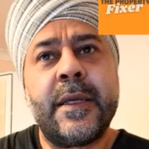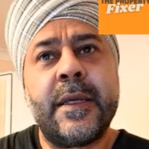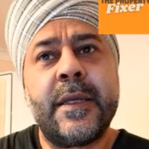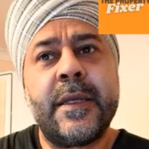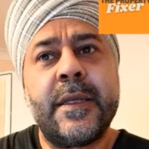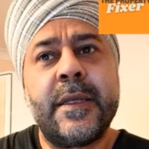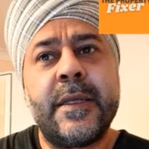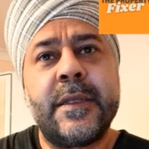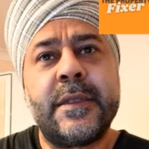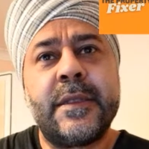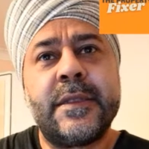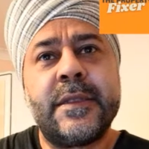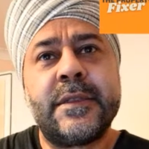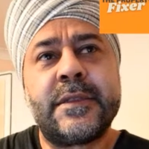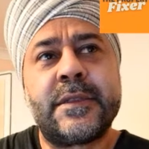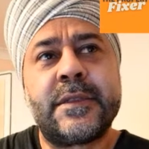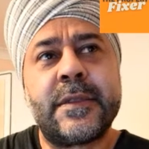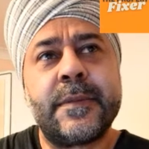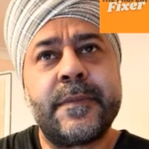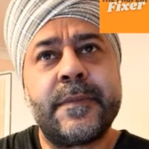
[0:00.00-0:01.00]

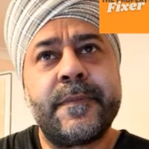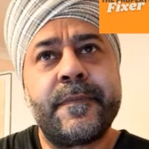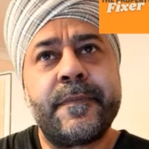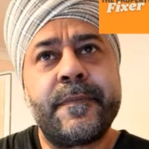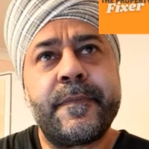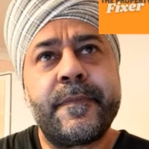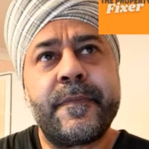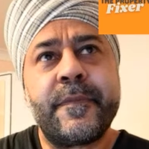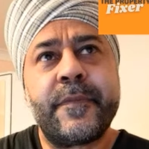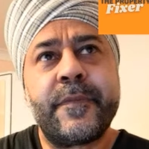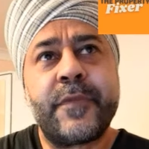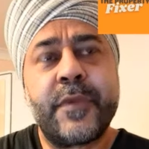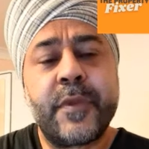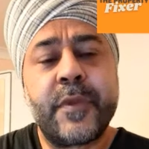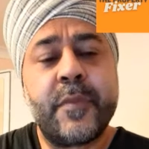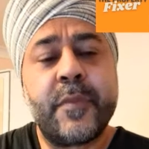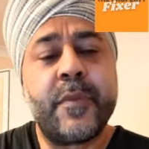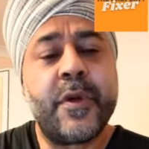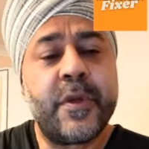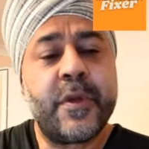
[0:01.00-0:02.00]
is, for the
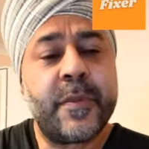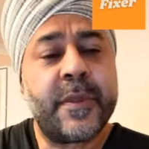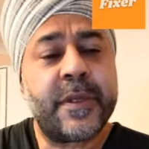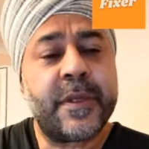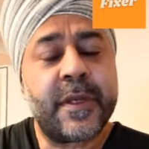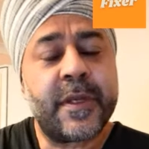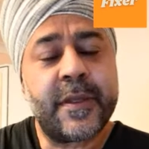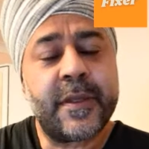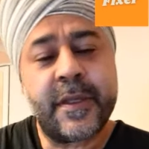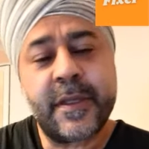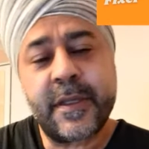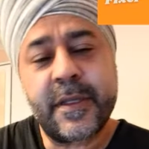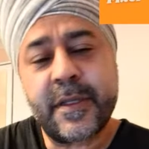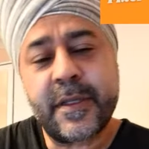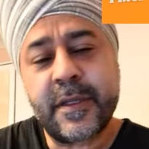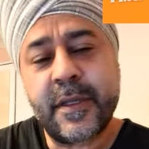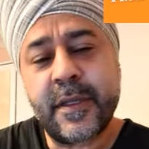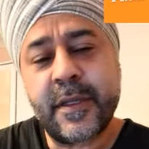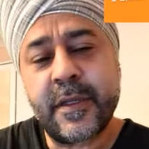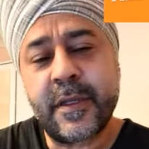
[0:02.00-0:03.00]
moment, I
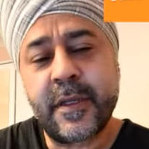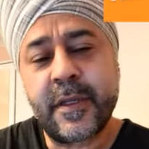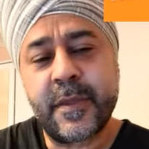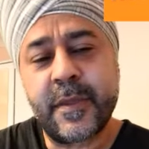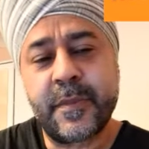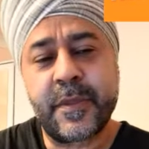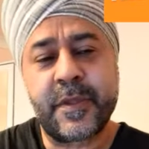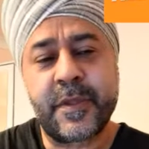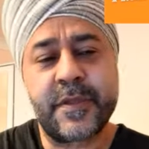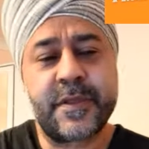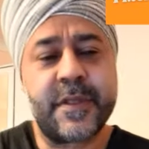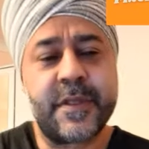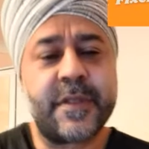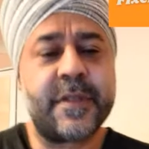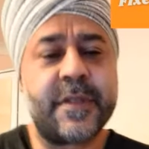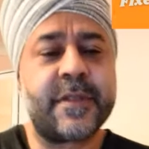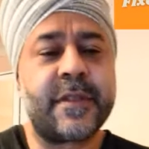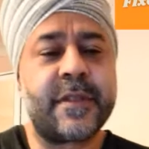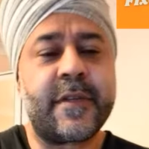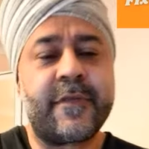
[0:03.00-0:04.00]
think, because this
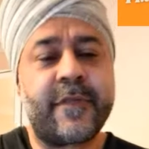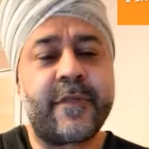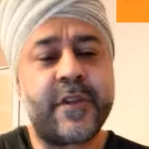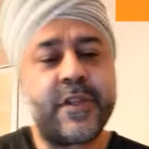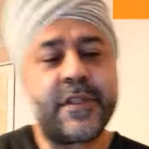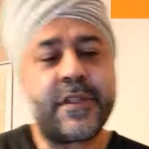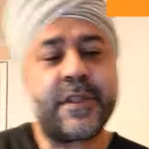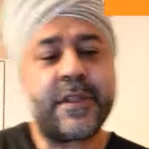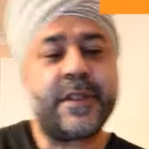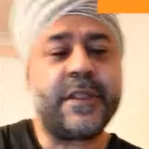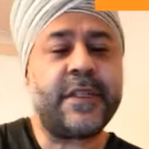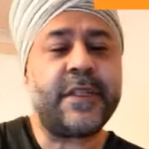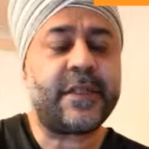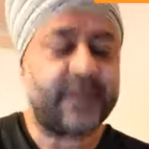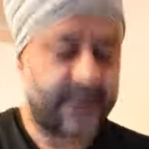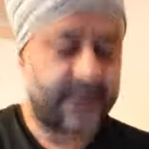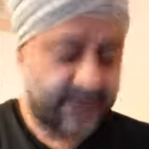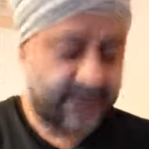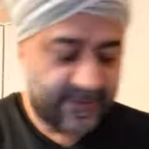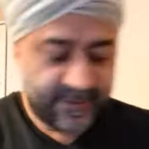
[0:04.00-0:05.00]
is a very unique
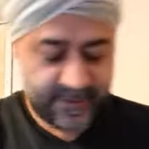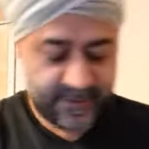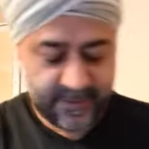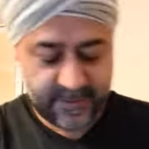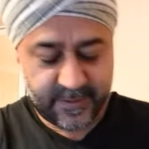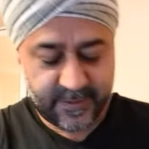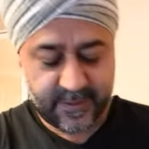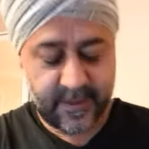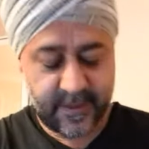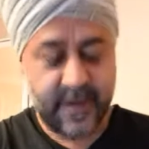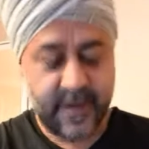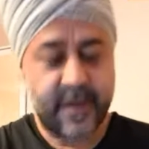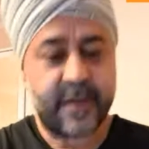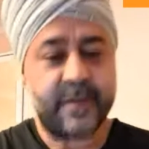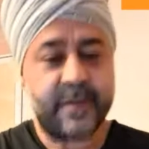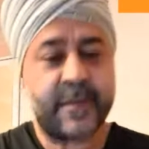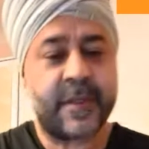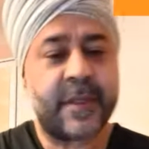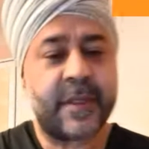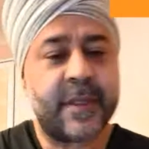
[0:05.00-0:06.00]

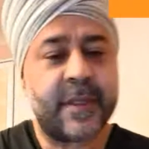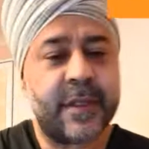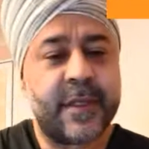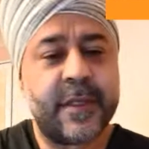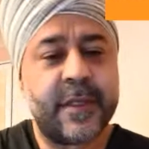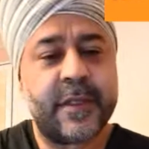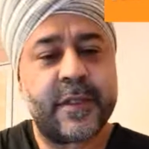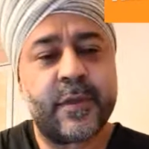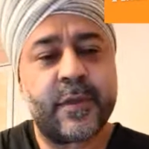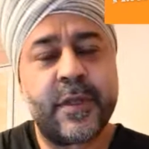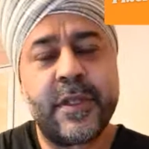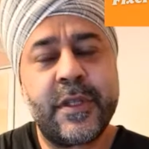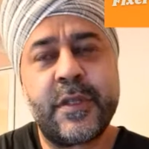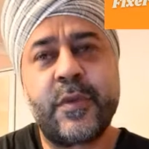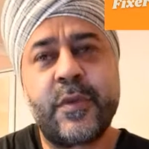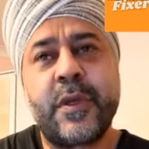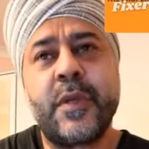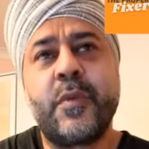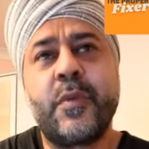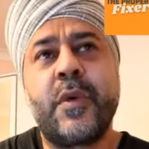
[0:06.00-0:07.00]
time,
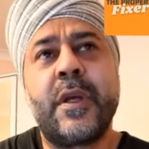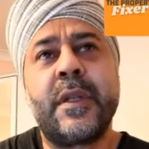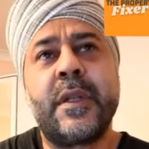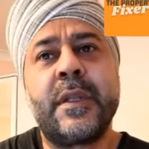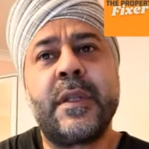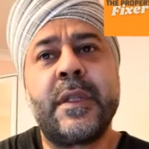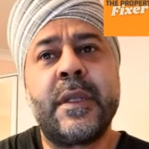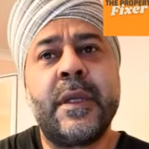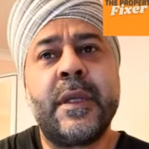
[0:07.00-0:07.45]
2021,